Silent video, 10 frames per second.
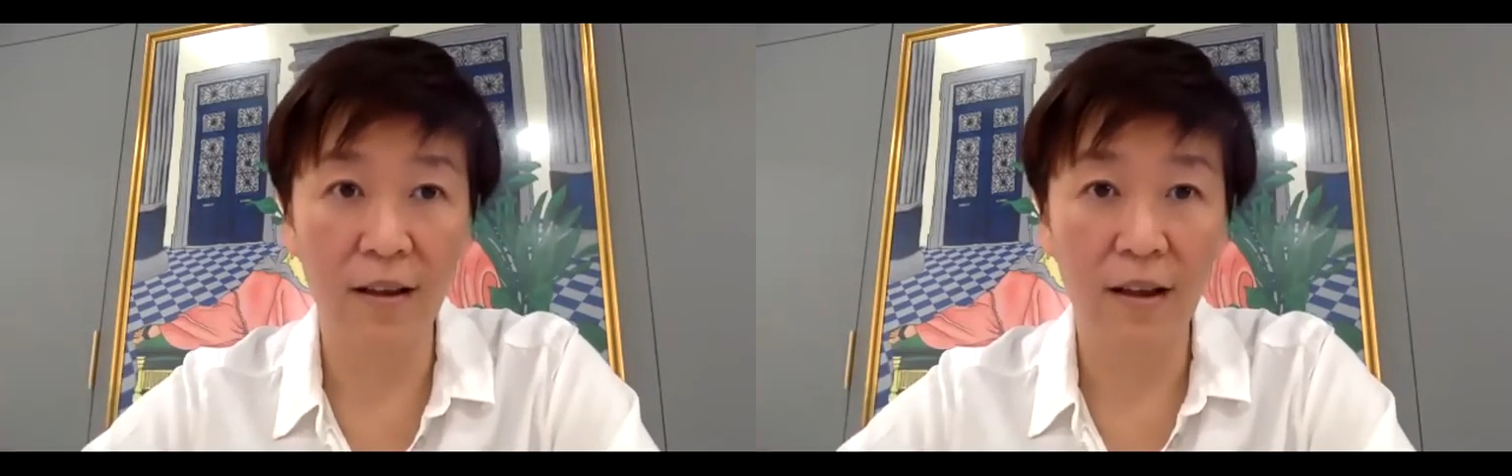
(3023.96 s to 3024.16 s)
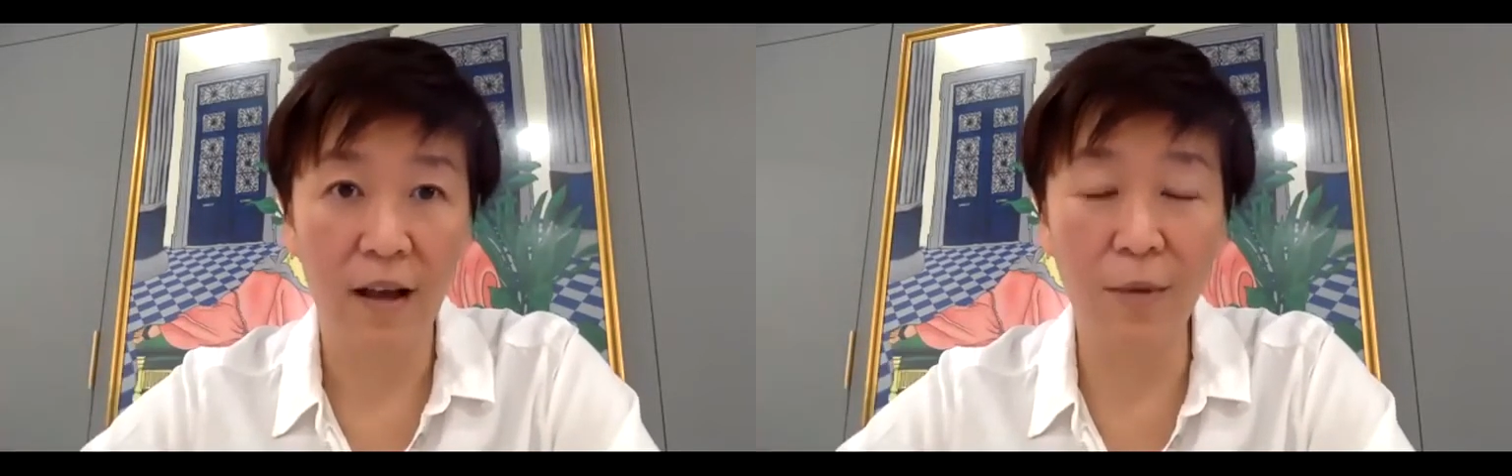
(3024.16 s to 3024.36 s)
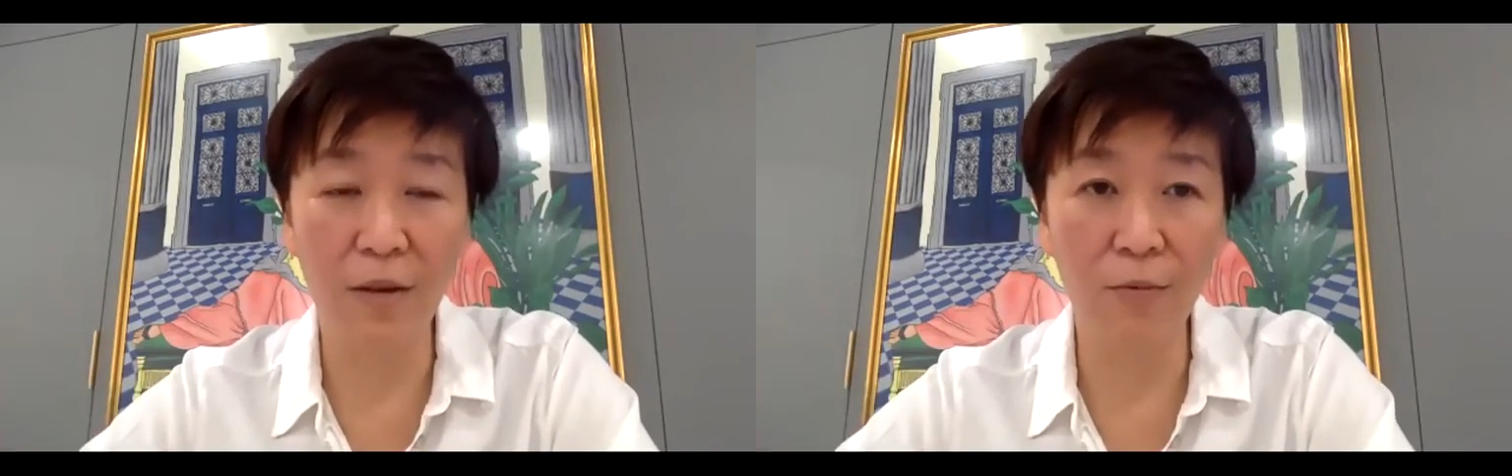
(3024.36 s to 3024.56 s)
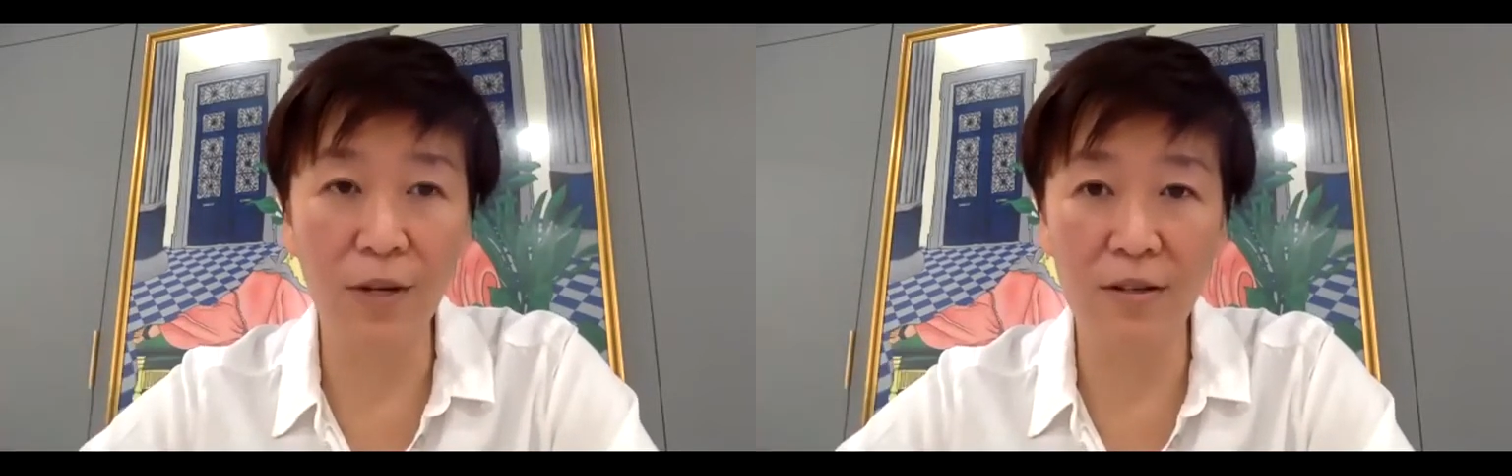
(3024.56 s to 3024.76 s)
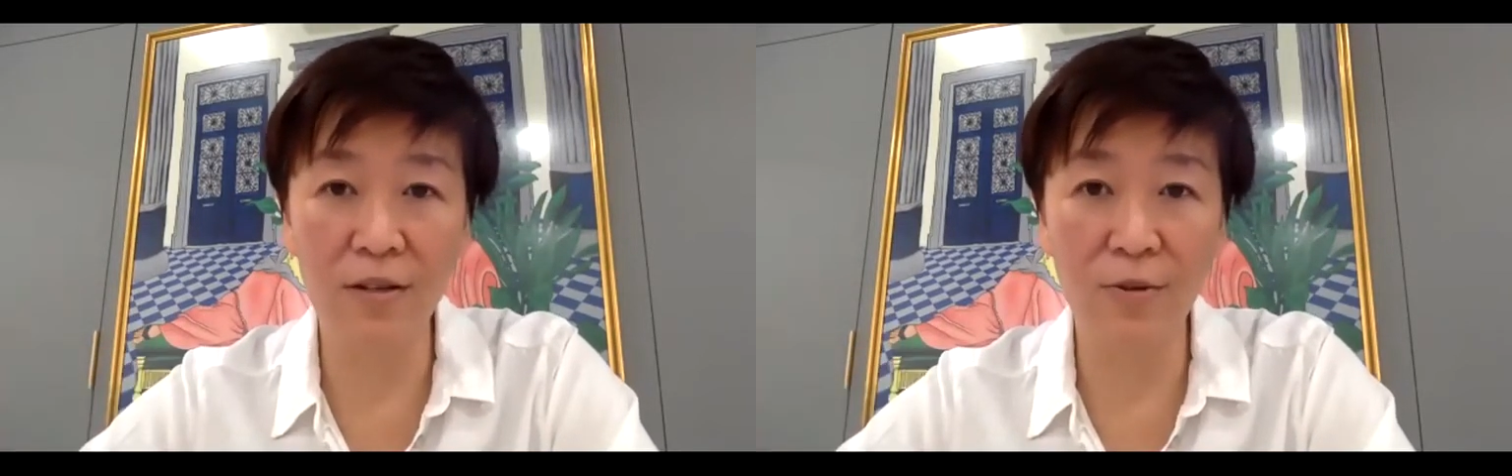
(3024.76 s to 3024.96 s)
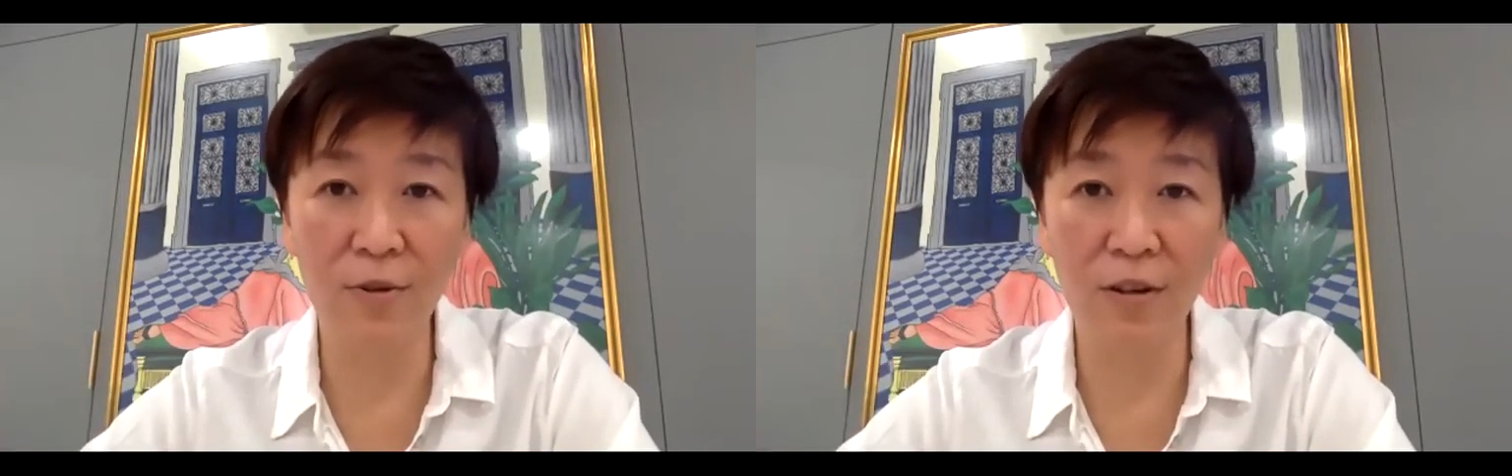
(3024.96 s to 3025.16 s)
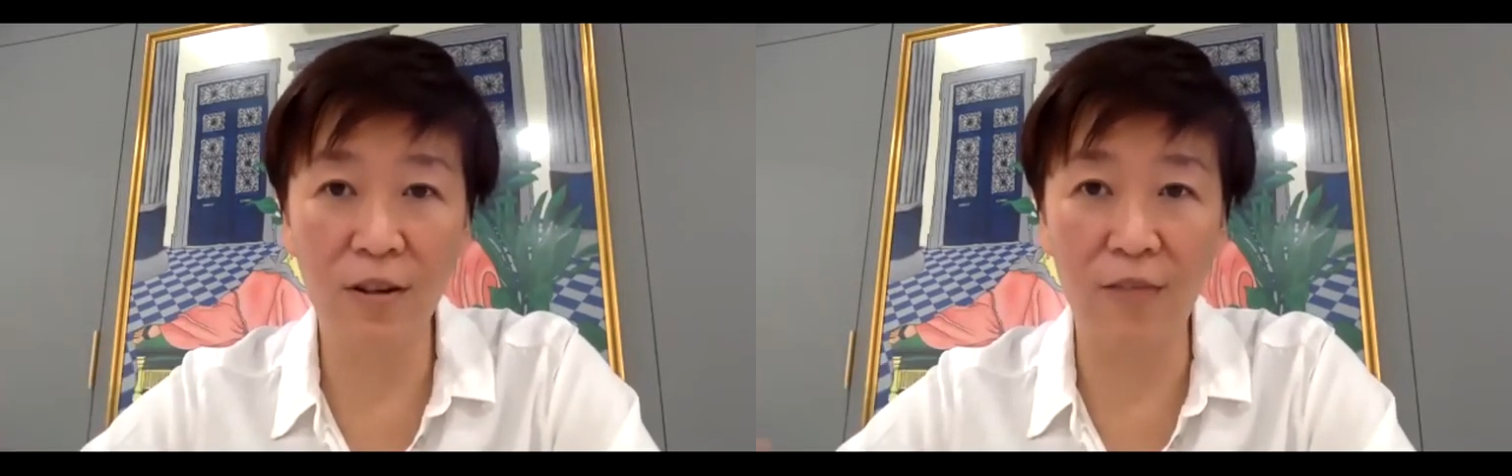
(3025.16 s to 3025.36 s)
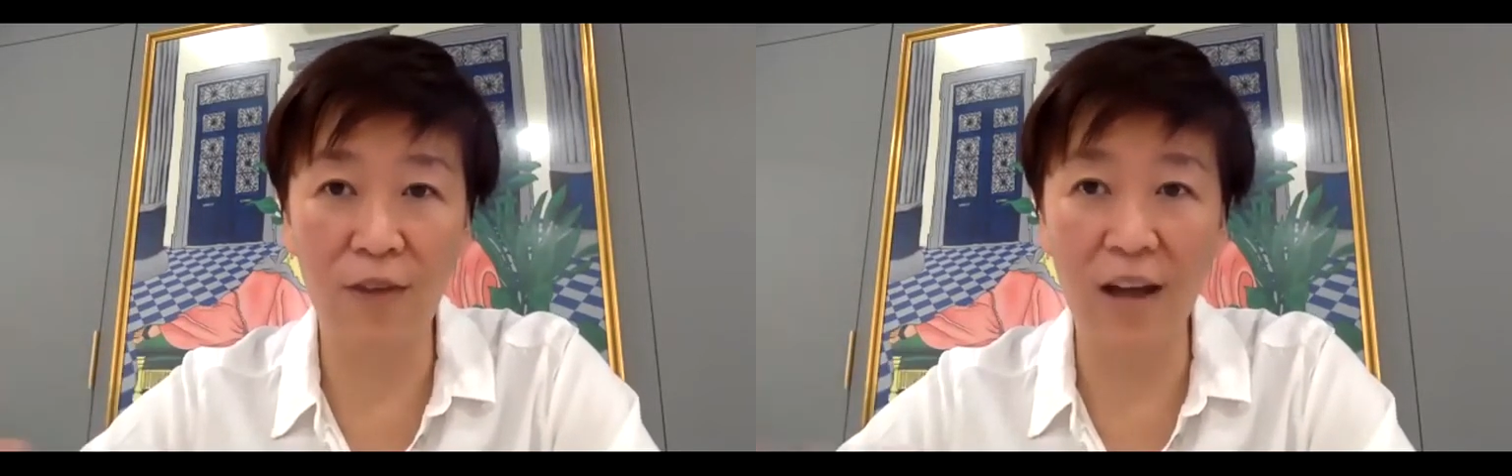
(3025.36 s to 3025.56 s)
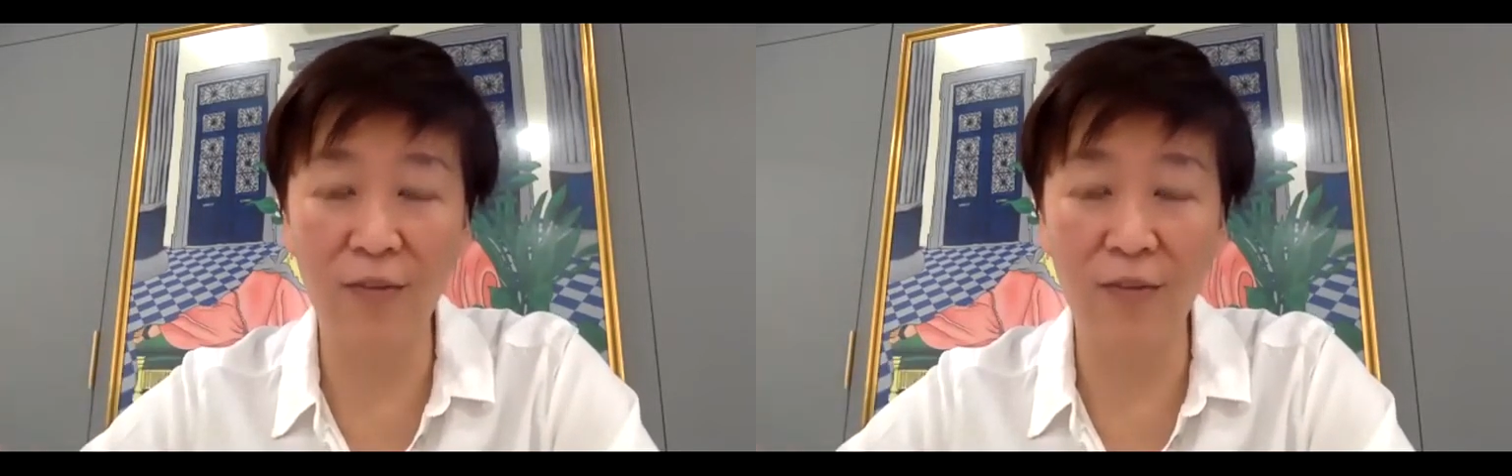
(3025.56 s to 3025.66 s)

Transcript: I mean, which if I have